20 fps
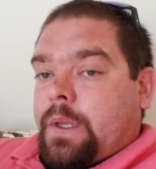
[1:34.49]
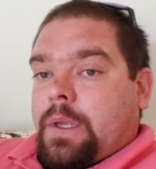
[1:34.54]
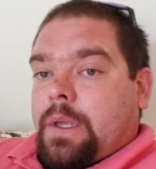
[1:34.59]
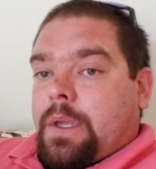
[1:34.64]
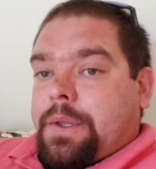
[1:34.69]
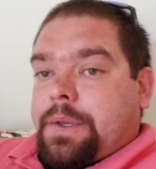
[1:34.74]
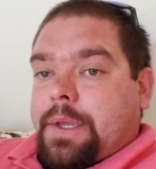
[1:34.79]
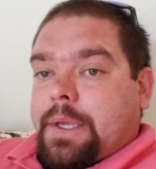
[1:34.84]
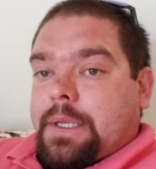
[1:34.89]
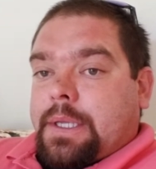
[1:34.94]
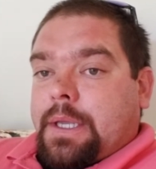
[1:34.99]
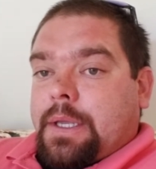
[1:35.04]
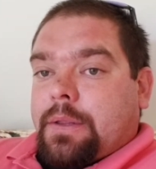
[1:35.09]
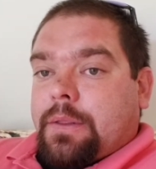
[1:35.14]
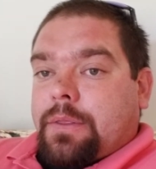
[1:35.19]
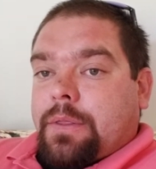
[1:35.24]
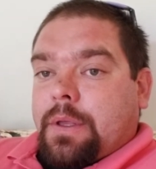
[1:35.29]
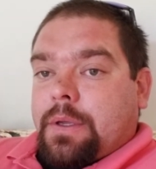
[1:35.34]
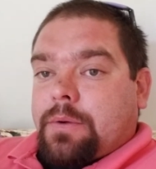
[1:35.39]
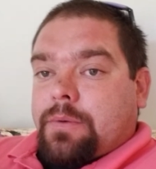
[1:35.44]
And I can't
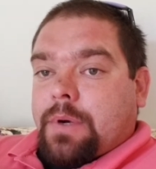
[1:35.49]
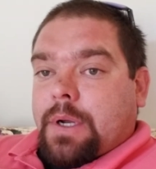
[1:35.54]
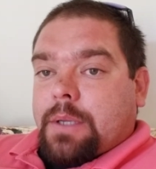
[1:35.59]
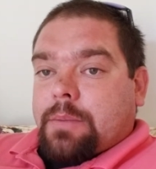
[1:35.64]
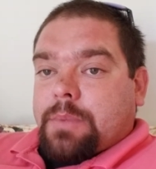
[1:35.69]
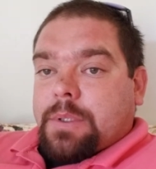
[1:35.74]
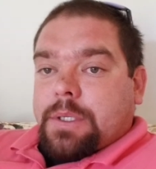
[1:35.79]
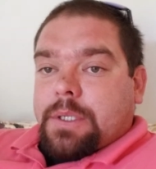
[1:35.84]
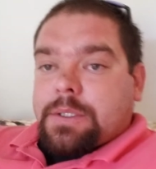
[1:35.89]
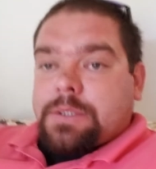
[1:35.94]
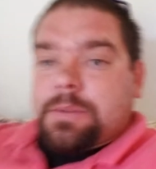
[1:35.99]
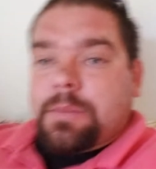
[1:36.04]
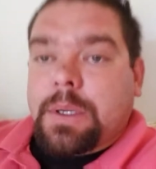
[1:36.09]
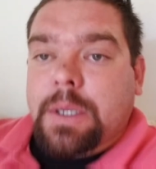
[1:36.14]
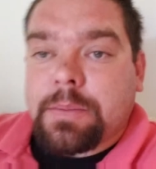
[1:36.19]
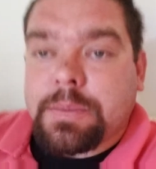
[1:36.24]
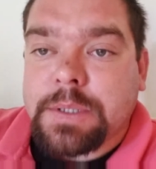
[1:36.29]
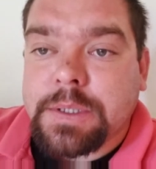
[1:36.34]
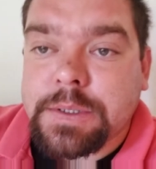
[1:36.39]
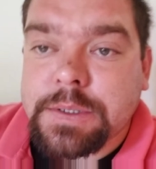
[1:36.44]
think right because of my
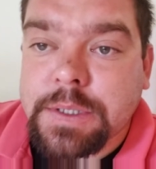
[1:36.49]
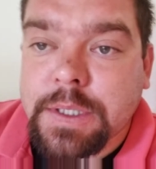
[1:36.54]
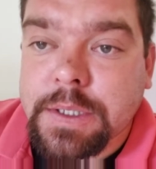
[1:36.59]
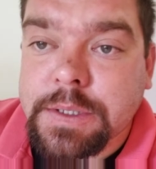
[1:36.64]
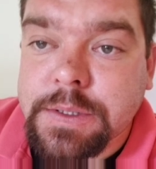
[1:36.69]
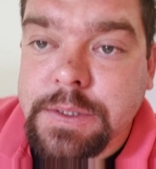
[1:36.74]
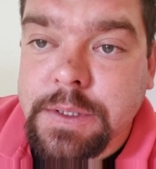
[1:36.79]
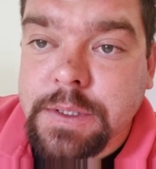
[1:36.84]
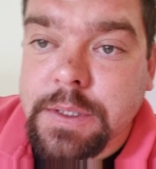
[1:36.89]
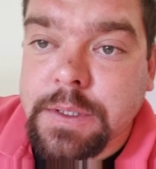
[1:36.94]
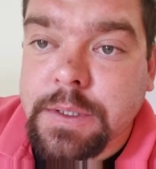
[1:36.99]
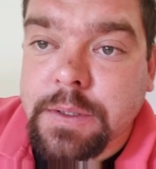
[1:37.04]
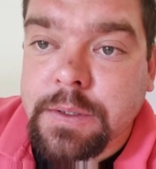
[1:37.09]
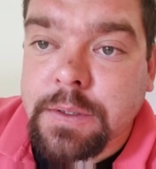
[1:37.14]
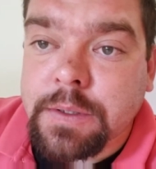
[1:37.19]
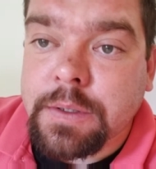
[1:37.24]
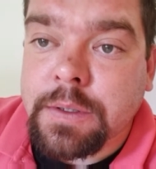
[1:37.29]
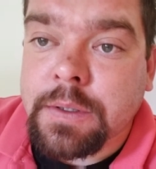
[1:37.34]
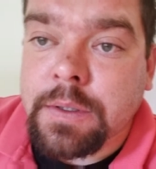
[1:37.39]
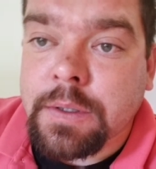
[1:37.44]
PTSD.
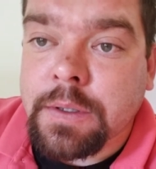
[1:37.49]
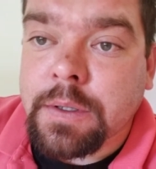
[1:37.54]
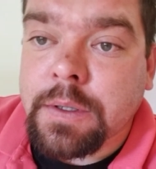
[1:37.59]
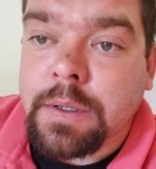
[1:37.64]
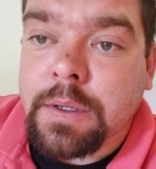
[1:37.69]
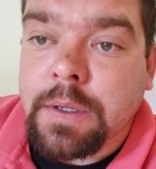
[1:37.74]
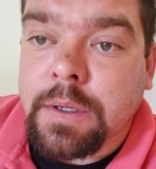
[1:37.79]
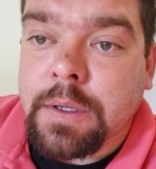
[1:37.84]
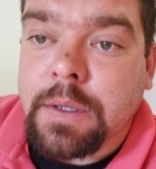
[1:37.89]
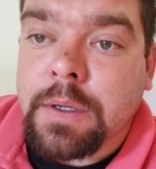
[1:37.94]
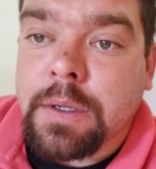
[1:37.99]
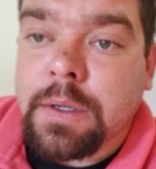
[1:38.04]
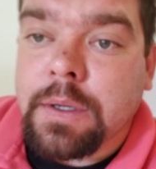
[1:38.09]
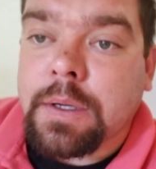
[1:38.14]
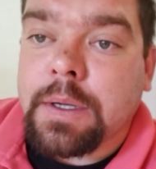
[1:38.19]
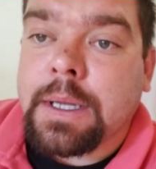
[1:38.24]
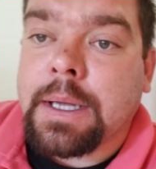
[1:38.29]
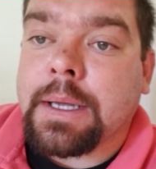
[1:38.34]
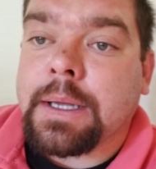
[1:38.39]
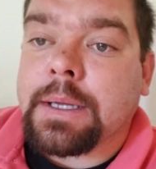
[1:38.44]

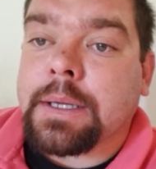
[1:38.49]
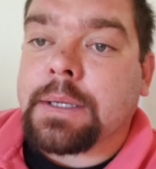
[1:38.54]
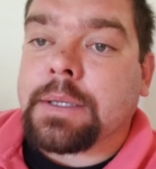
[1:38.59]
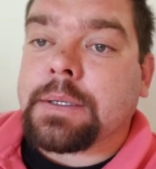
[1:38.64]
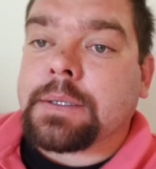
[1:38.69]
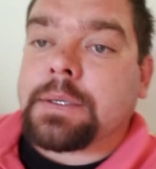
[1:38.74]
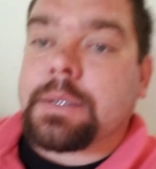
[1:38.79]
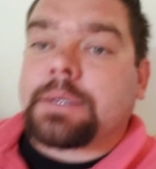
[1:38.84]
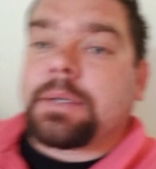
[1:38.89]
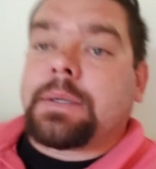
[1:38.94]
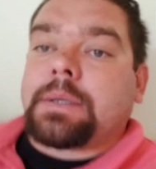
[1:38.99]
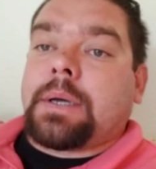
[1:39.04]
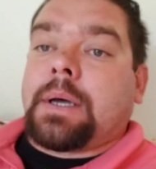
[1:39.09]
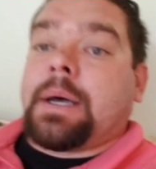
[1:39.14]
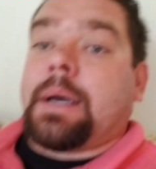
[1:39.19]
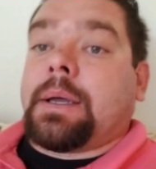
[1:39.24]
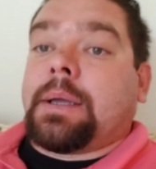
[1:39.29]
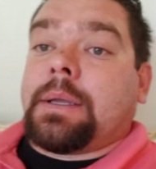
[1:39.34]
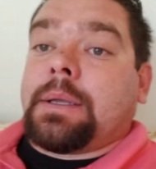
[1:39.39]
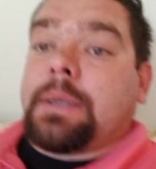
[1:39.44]
And
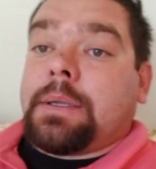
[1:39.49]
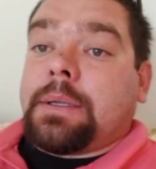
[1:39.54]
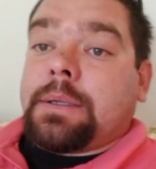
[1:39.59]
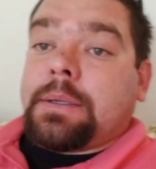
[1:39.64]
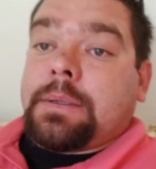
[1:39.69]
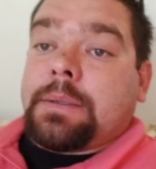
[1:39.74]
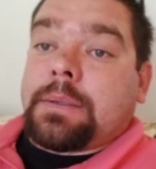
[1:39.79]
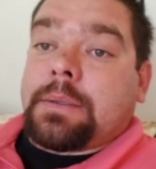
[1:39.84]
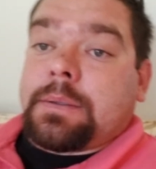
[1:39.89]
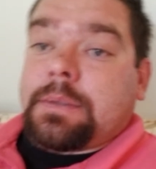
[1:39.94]
I